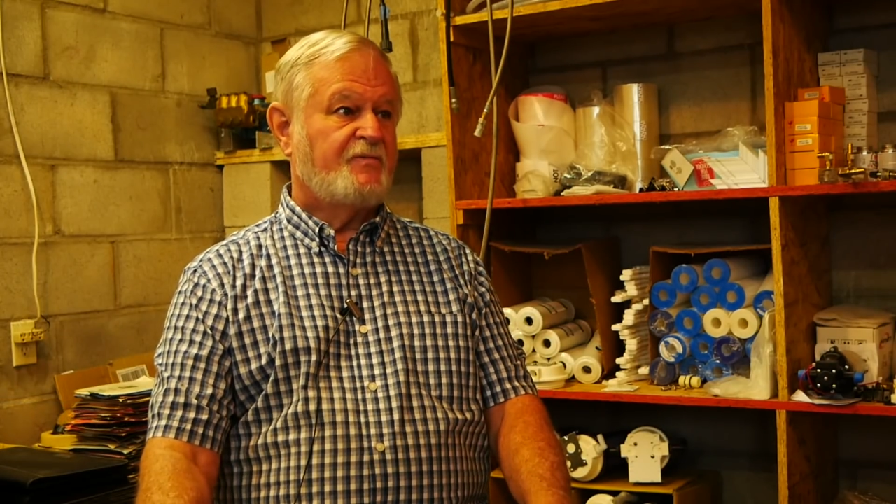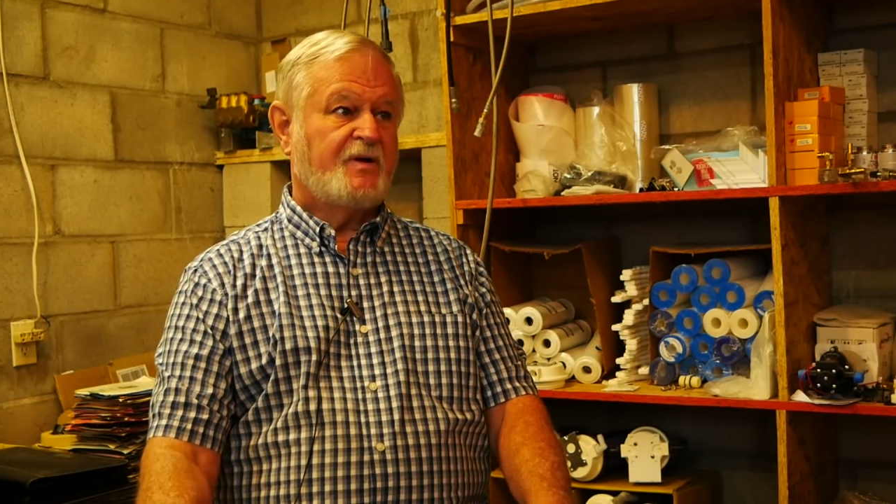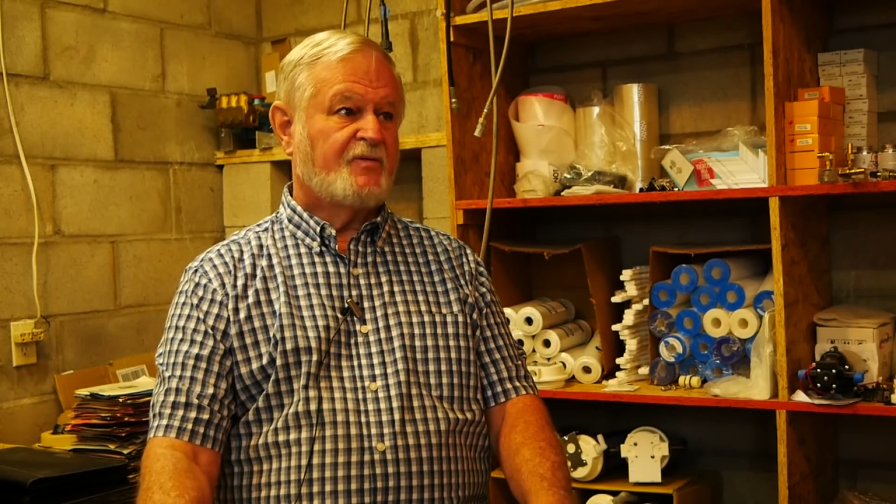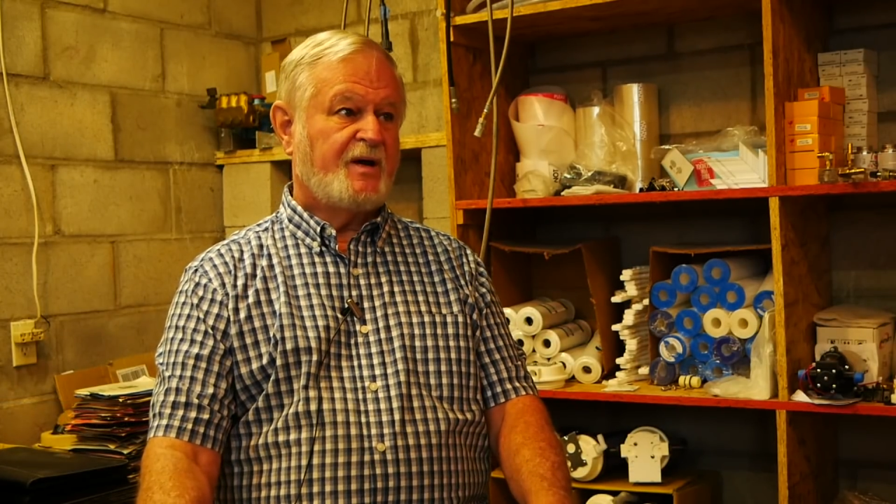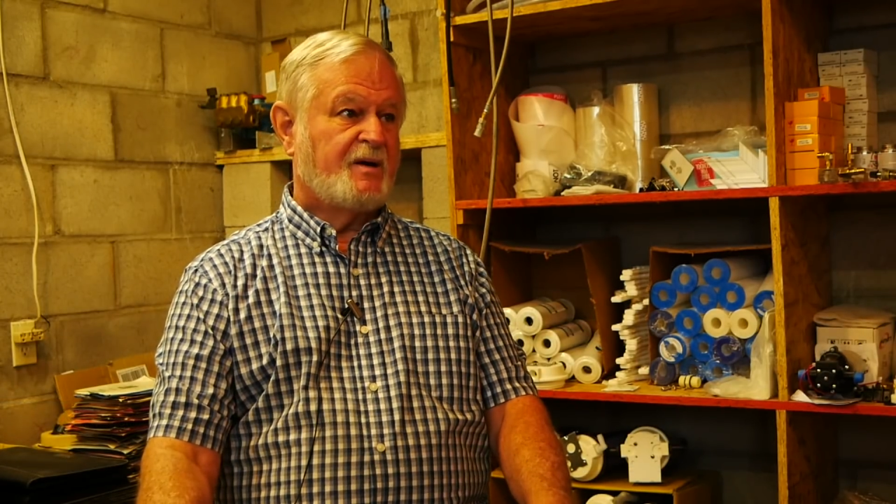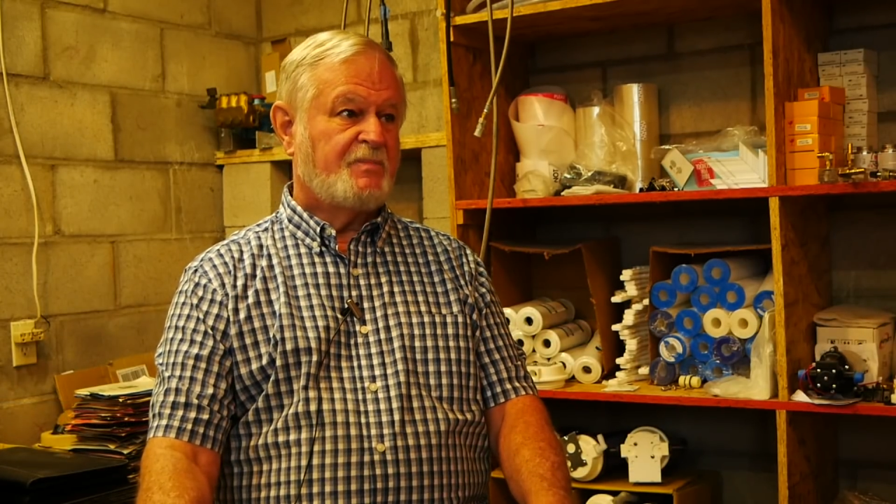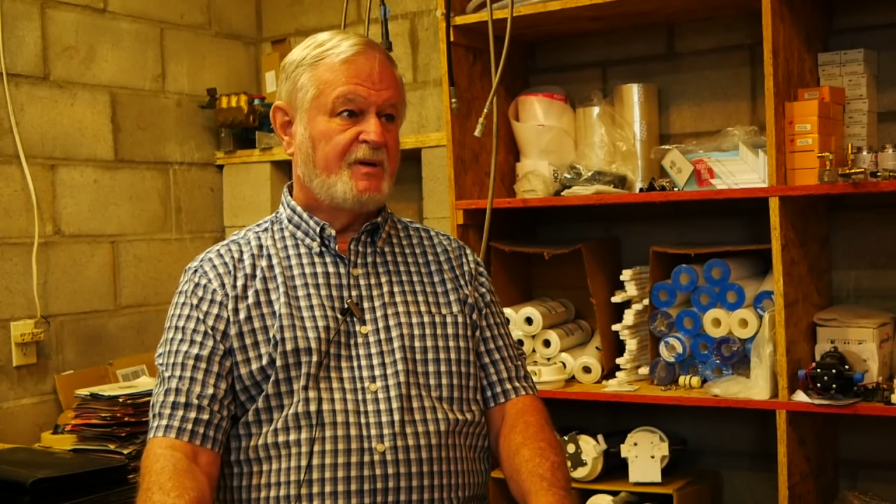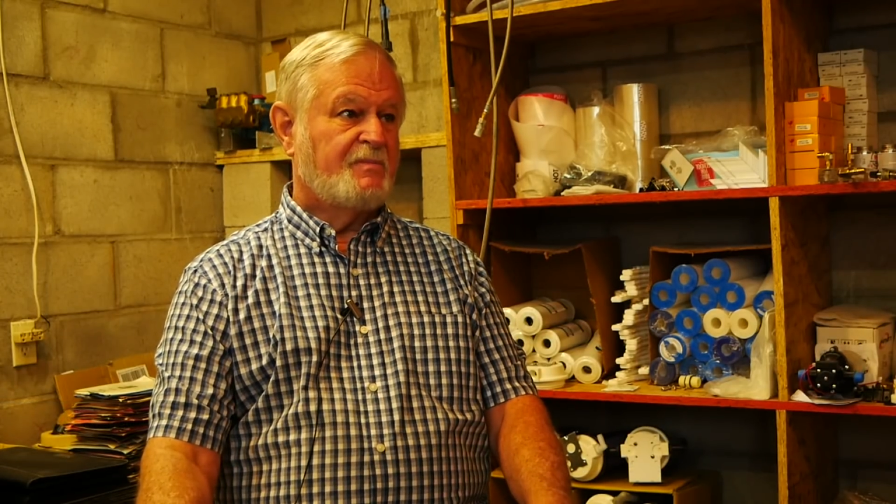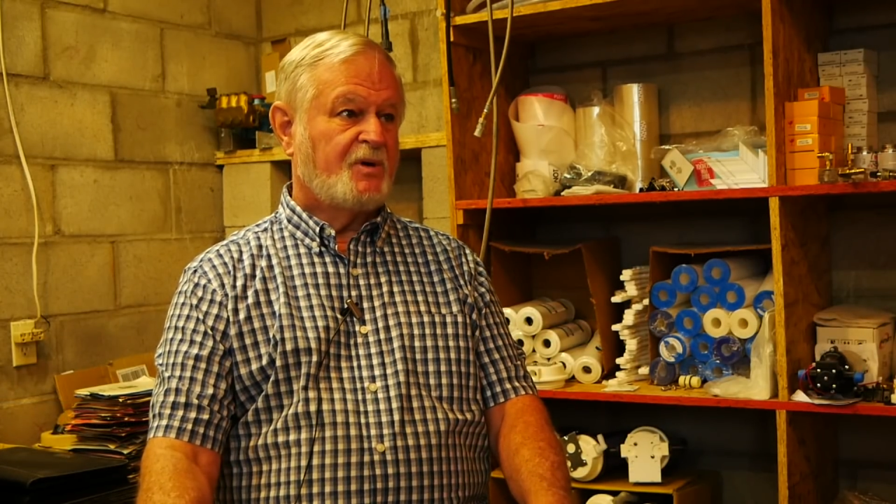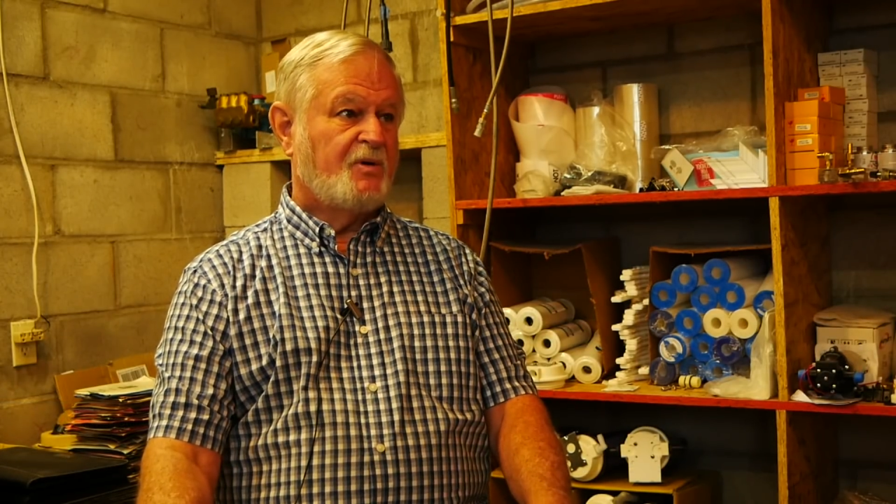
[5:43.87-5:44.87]
never had a
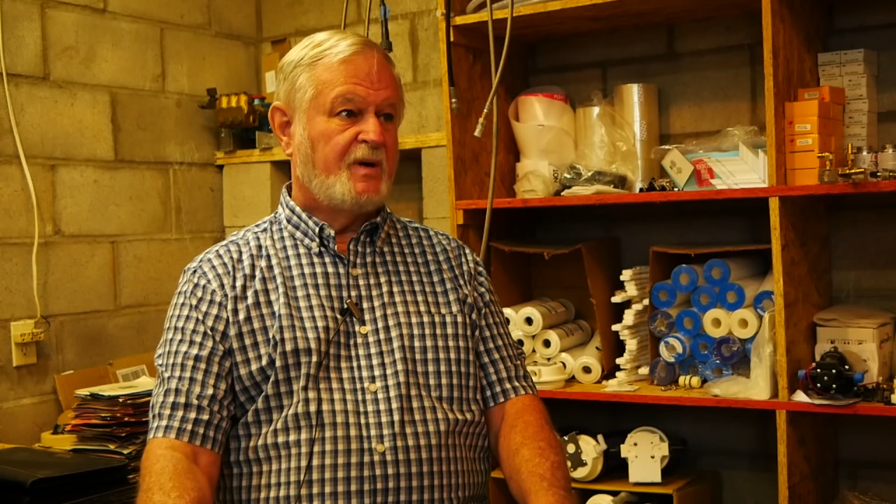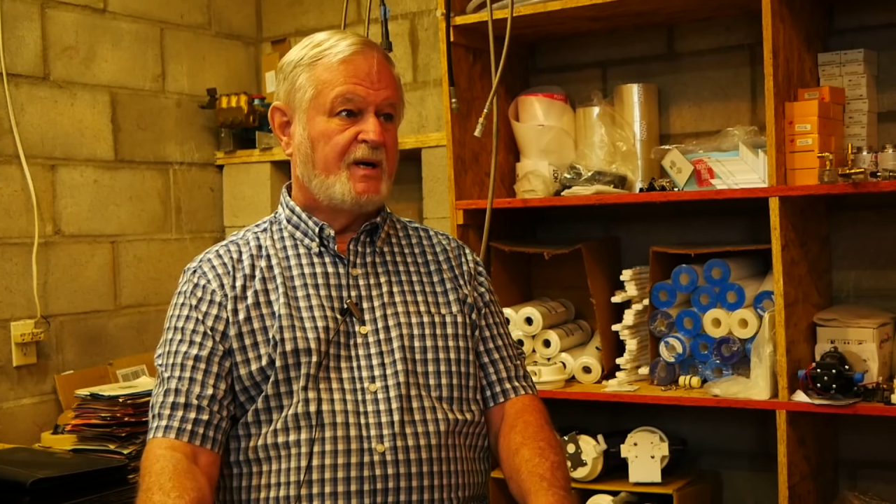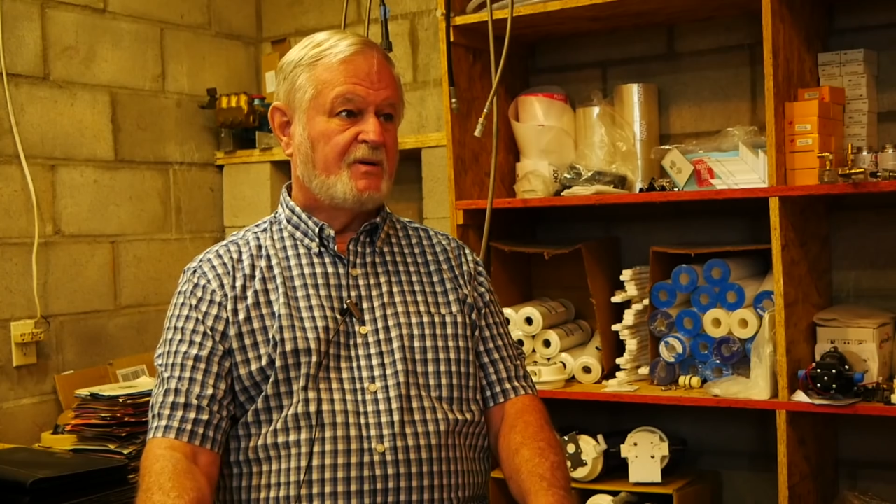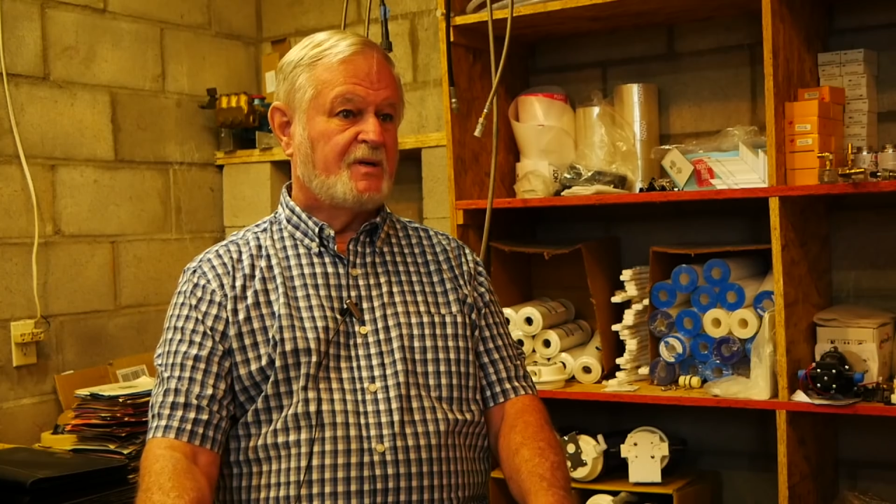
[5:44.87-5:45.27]
pump go out,